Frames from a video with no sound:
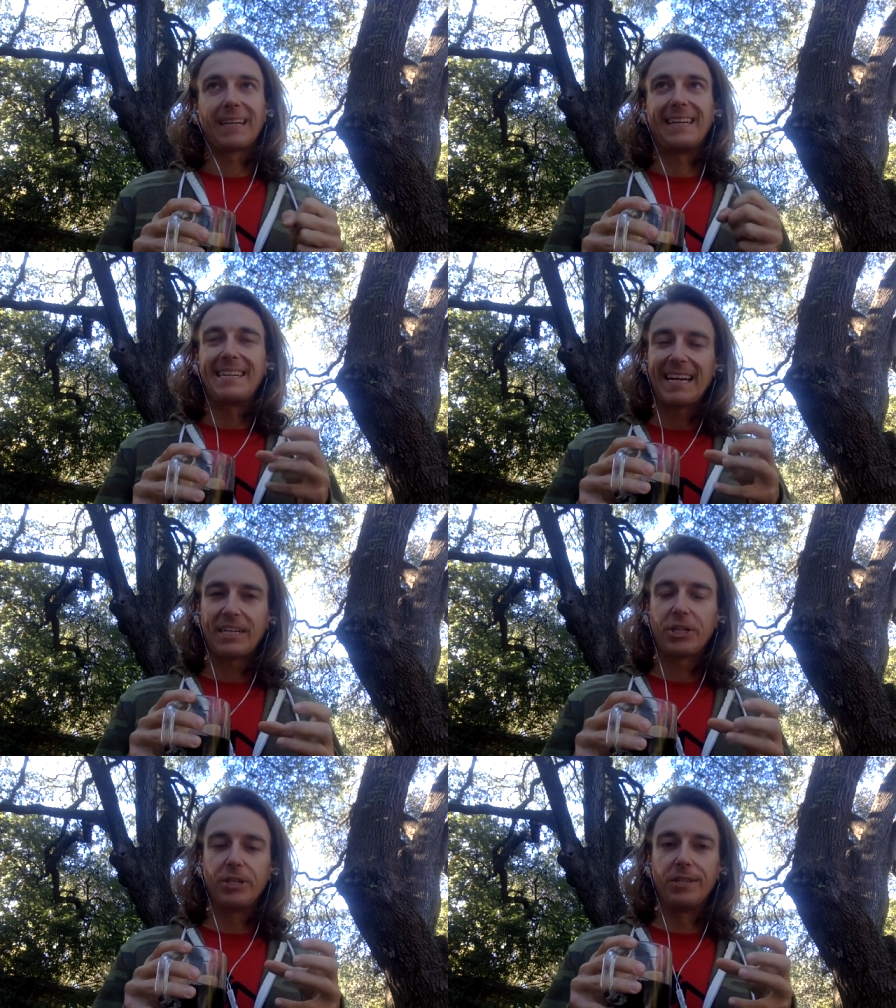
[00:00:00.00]

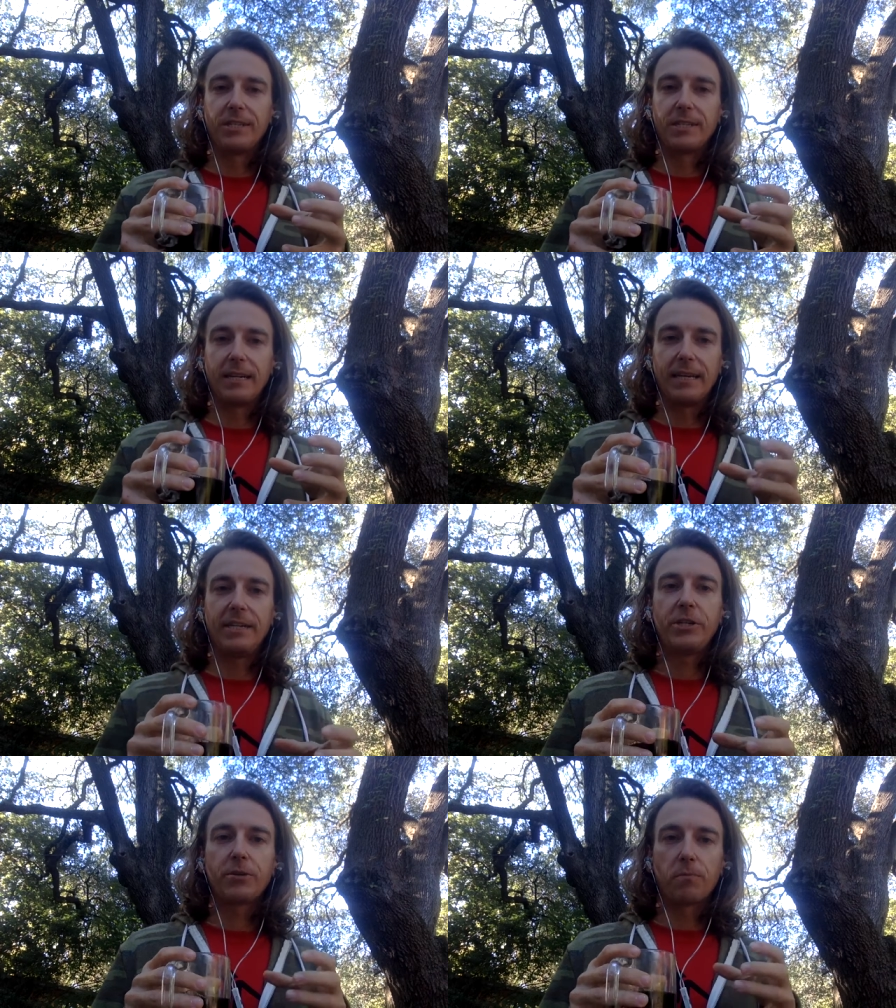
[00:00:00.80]
connections
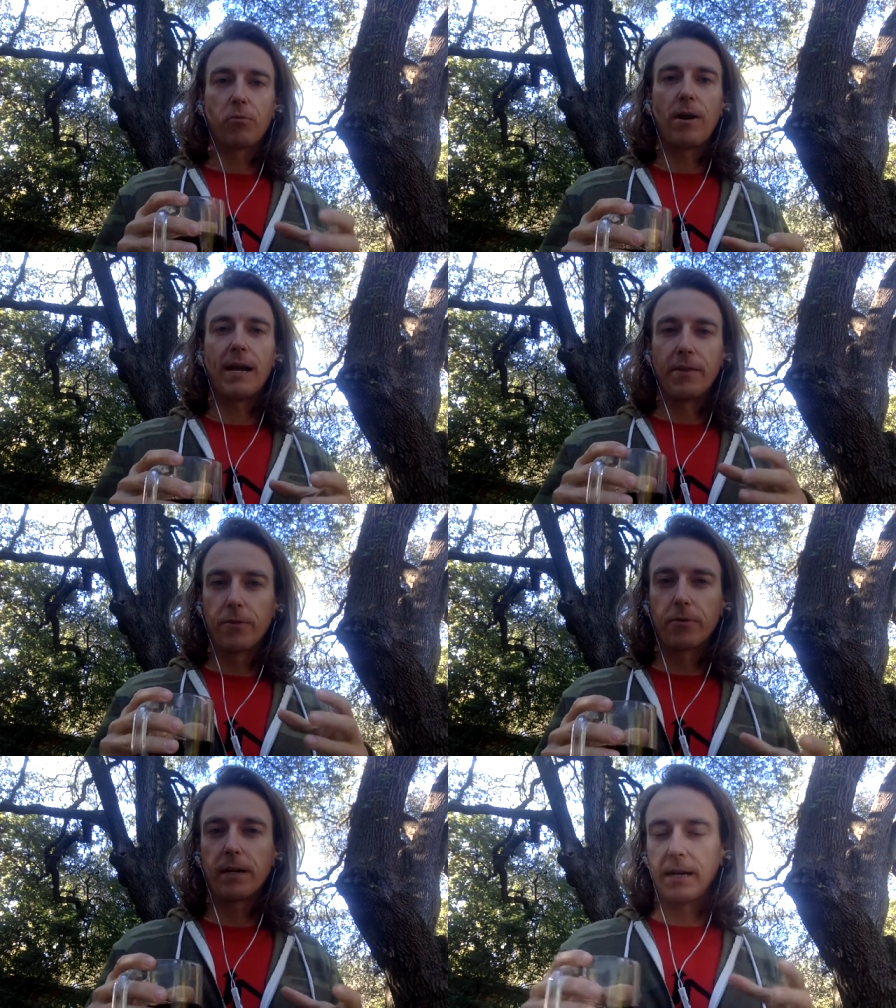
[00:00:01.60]
in your brain
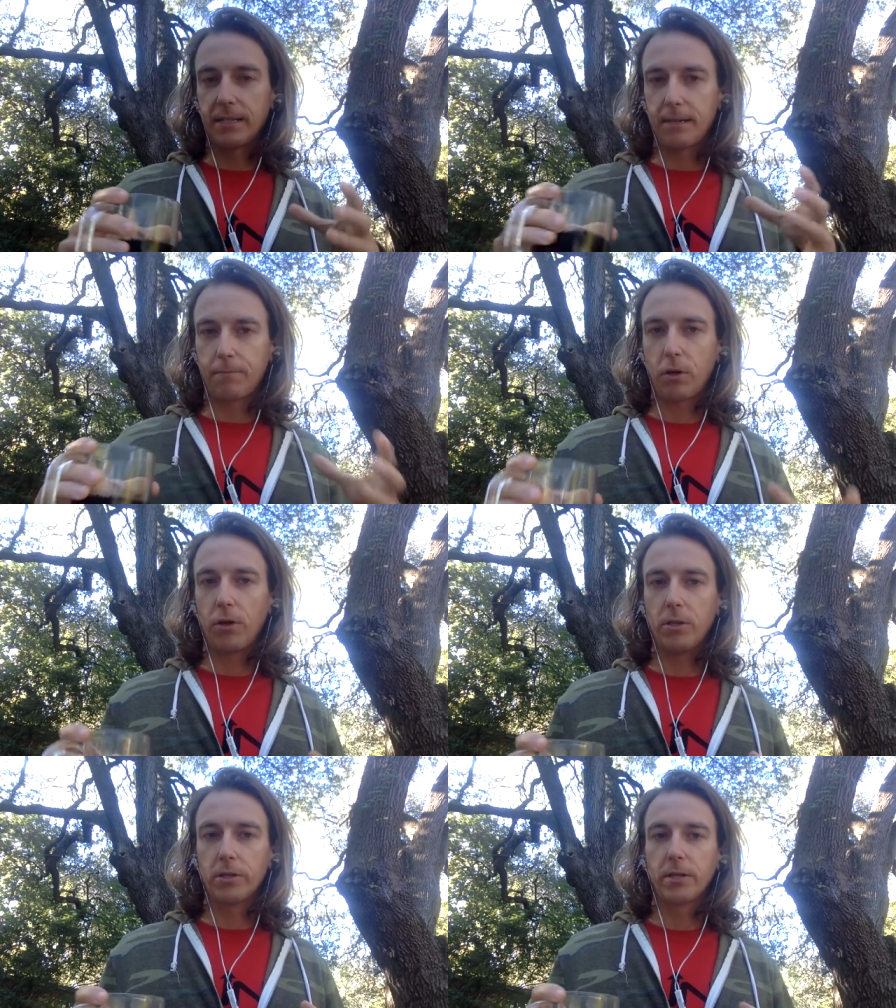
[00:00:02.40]
through a concept
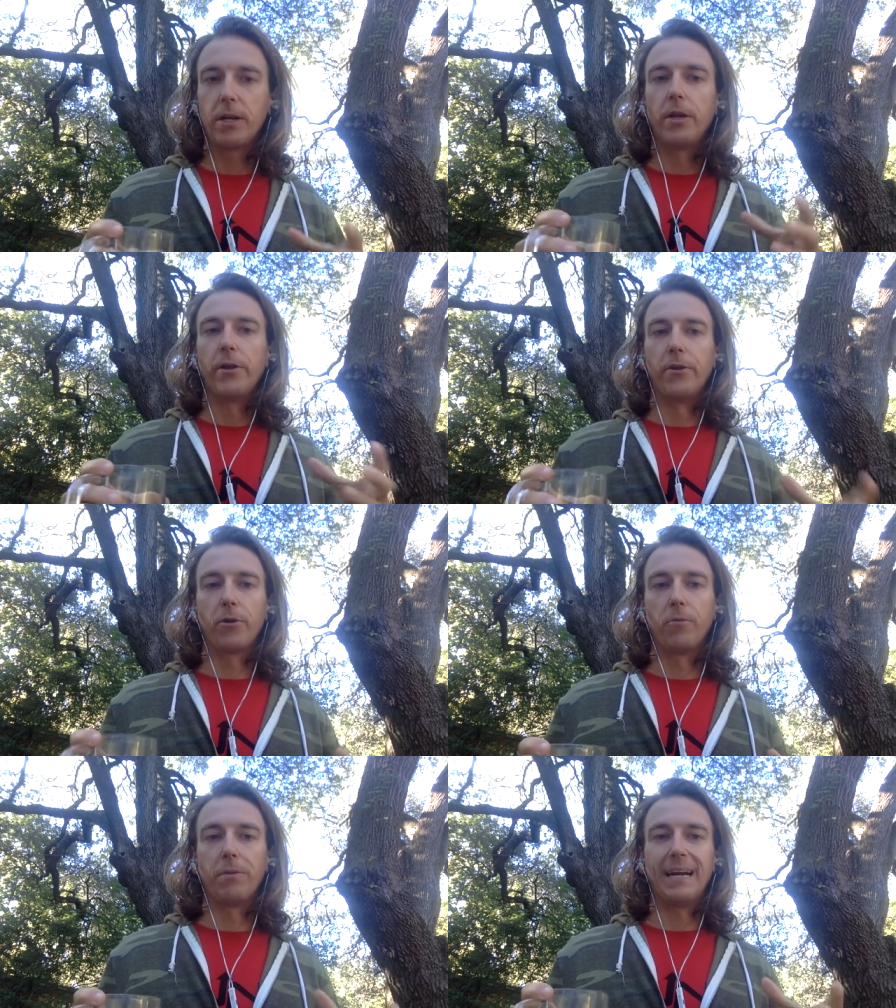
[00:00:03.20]
called
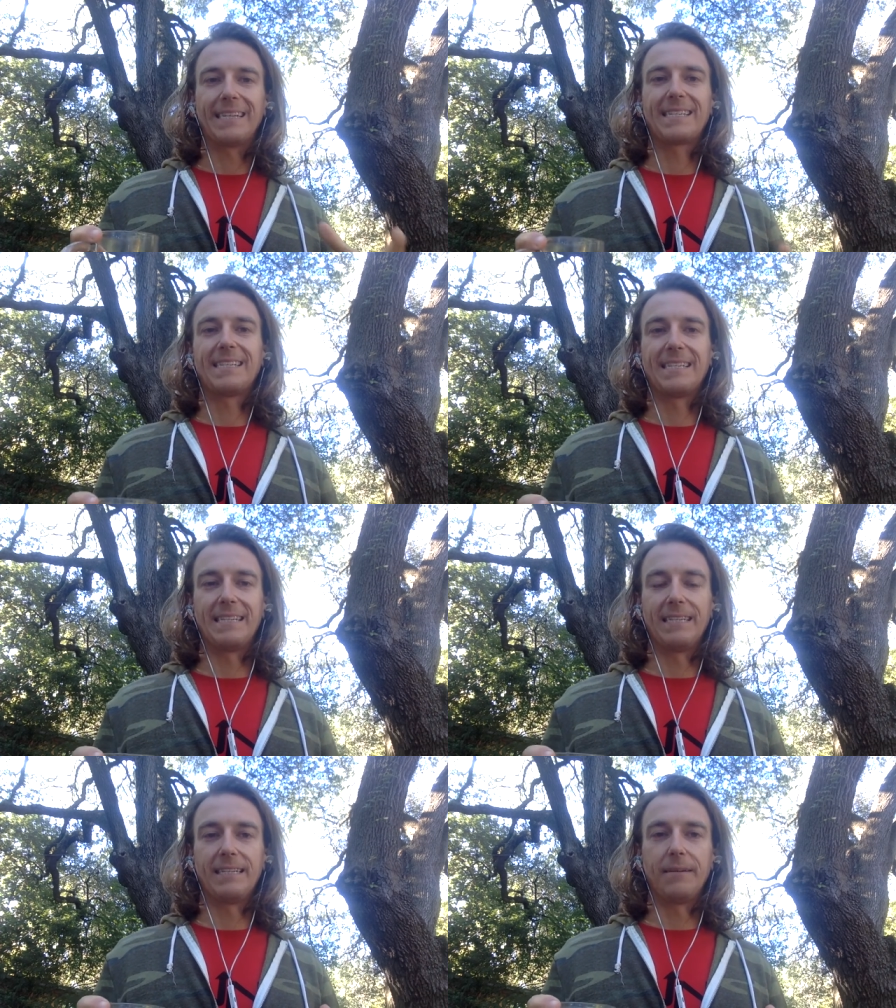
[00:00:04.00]

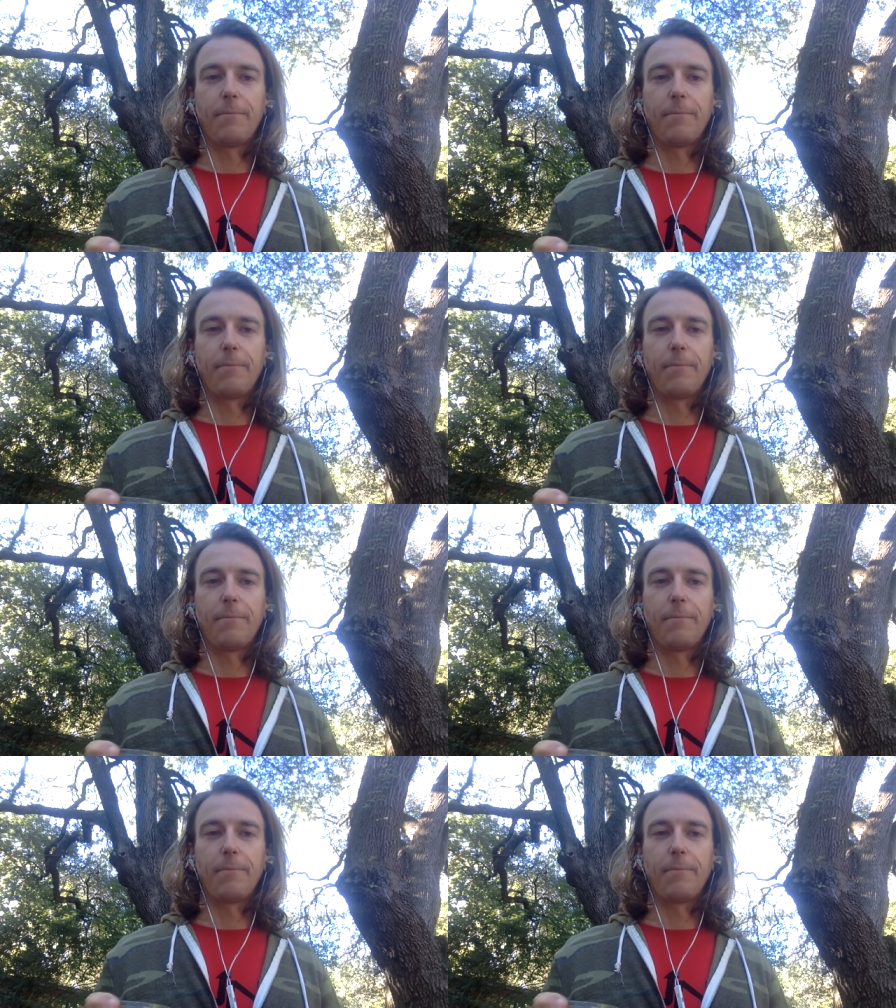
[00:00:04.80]
neuroplasticity,